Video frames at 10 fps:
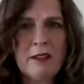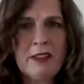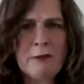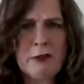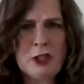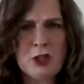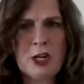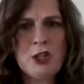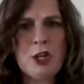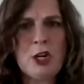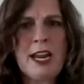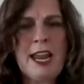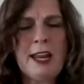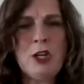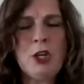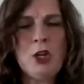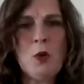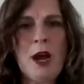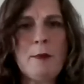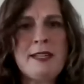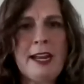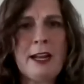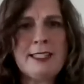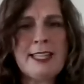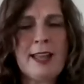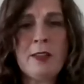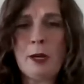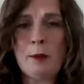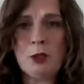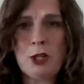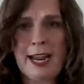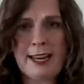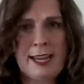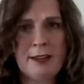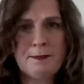infrastructure, can you update us on the double tracking?